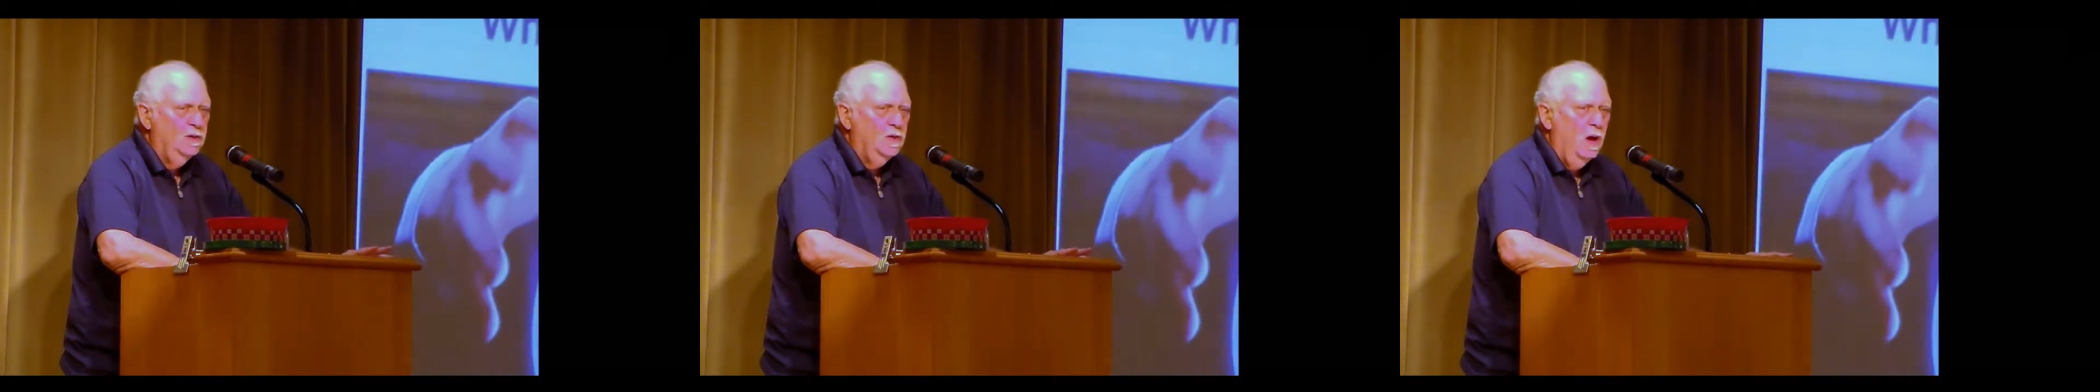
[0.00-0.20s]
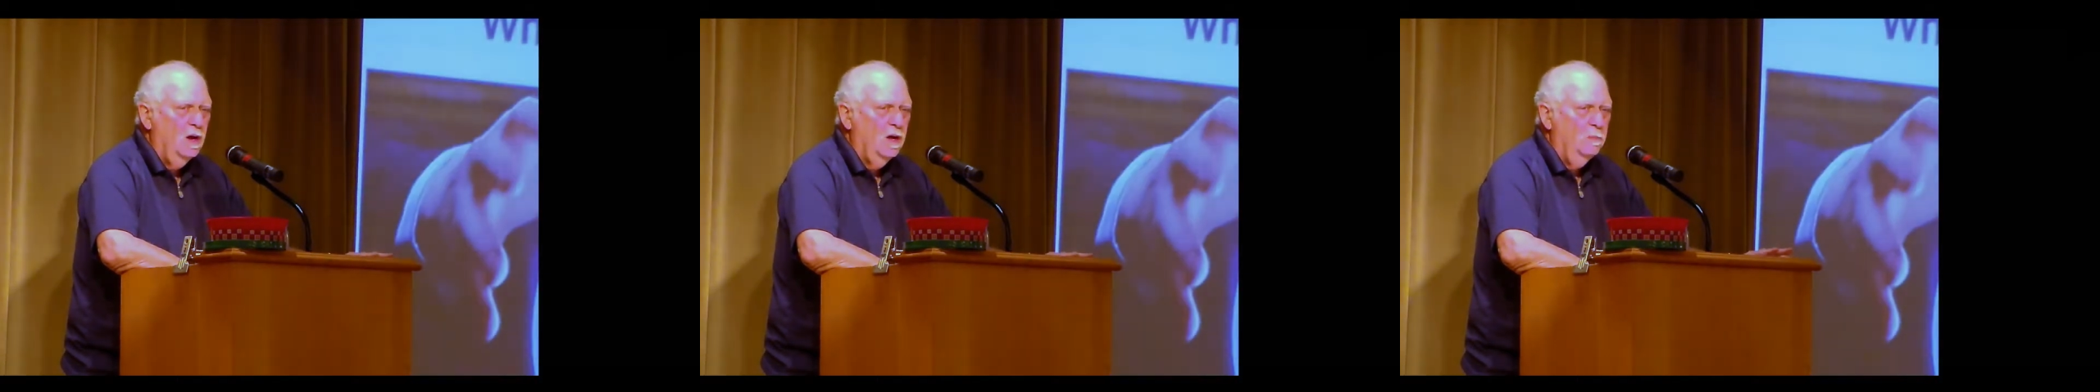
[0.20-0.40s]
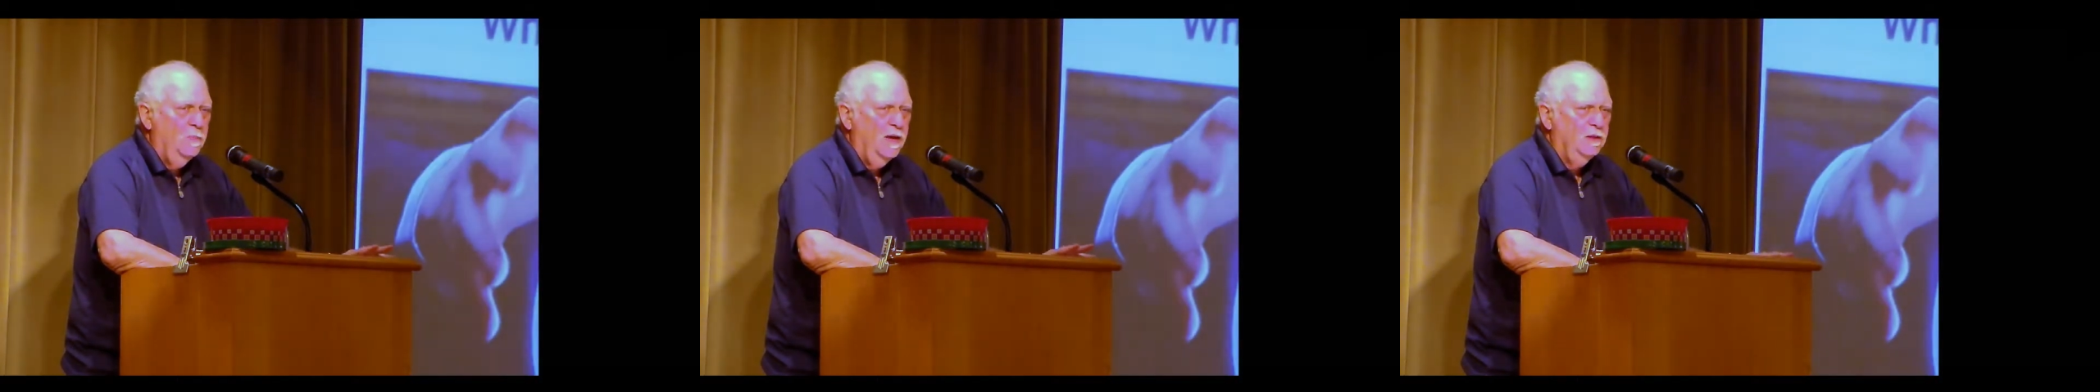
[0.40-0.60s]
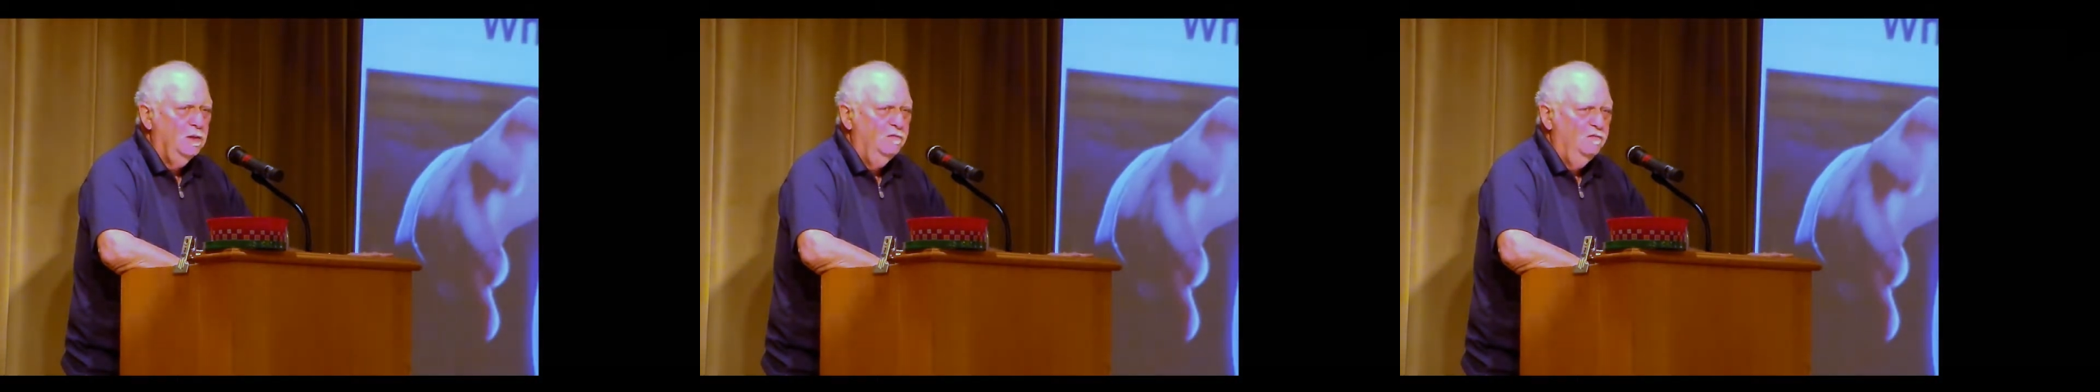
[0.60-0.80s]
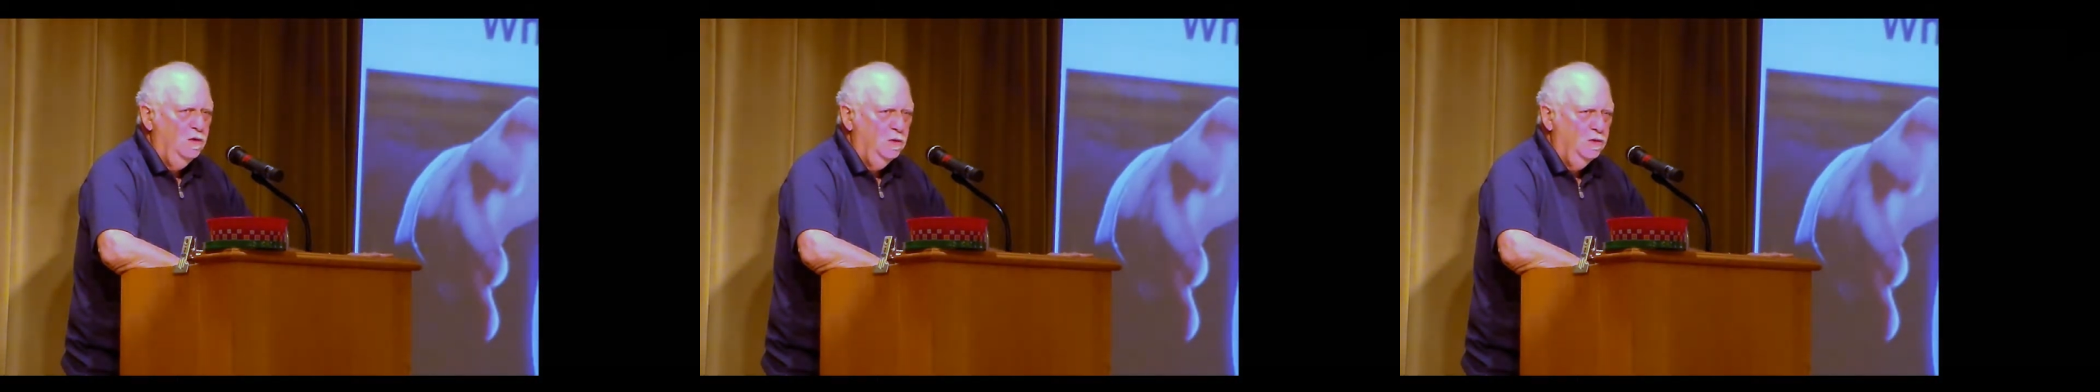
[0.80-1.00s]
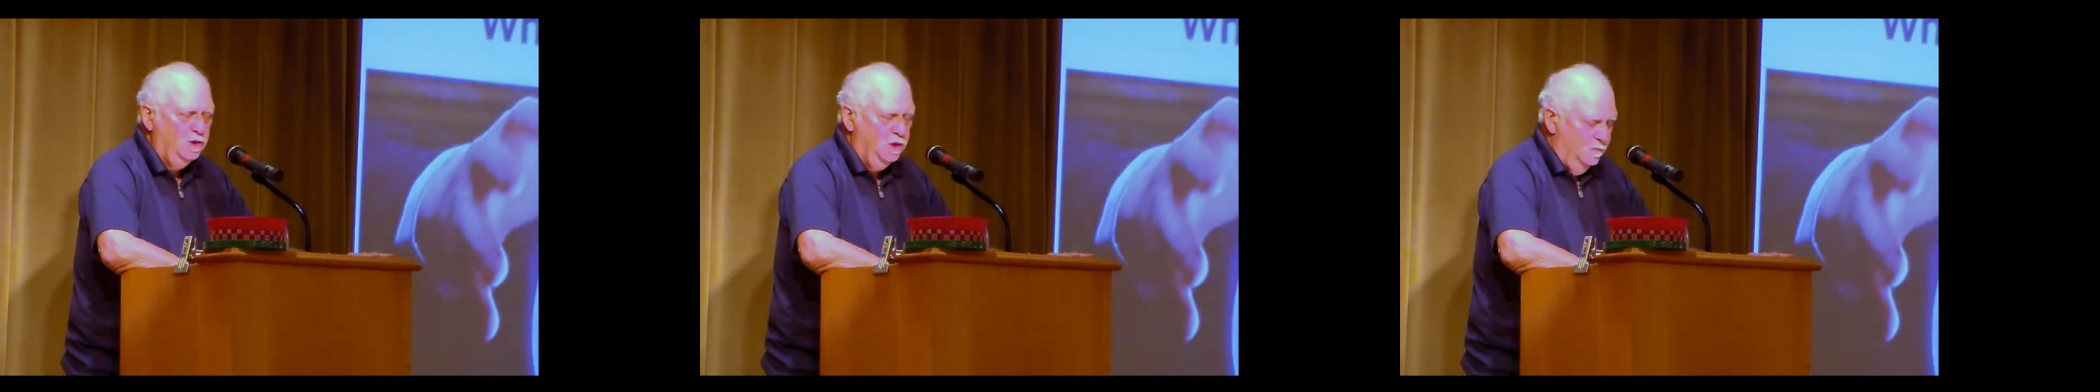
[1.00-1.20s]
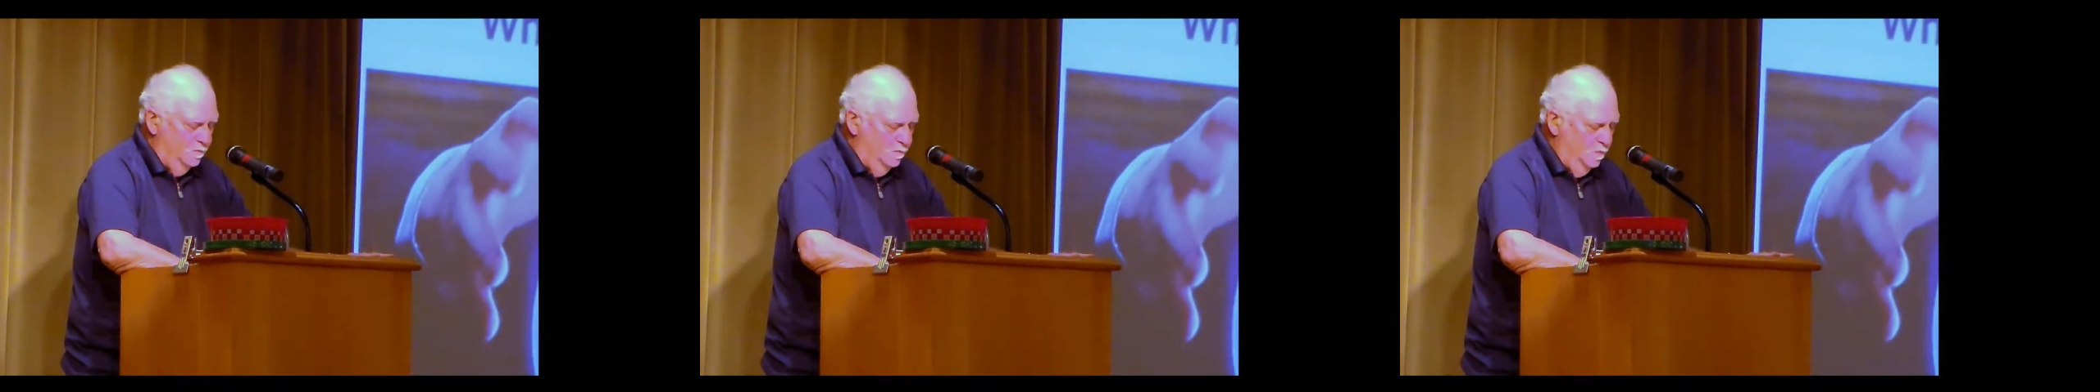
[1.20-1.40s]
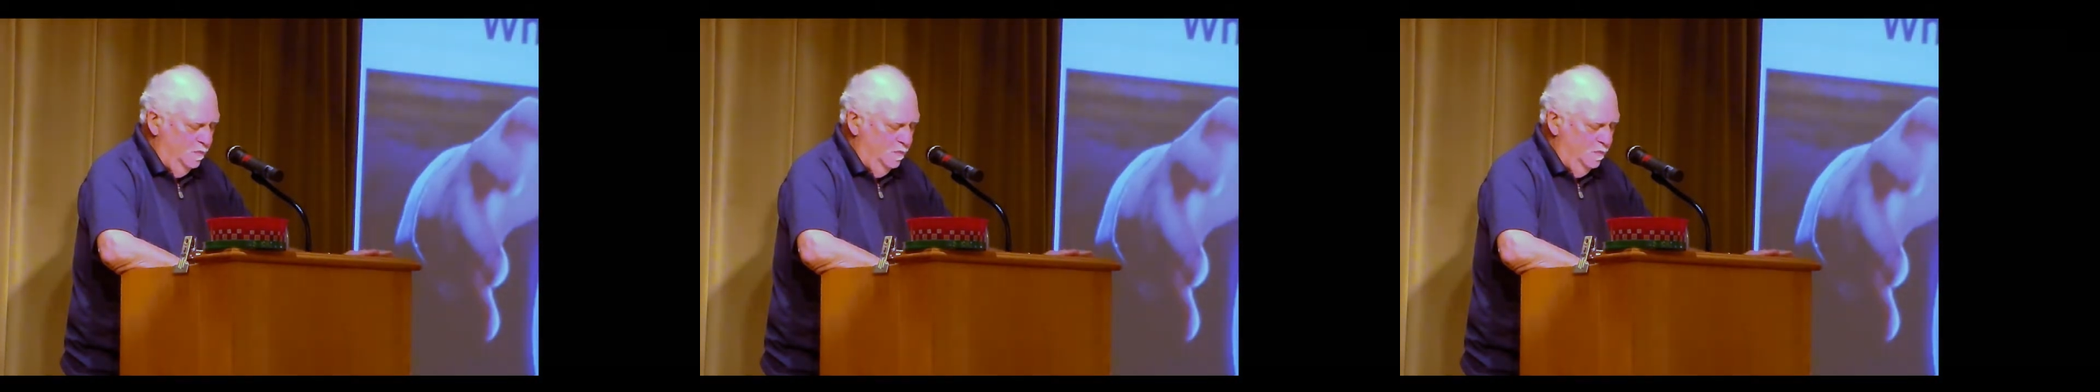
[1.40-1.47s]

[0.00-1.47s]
to talk about the future.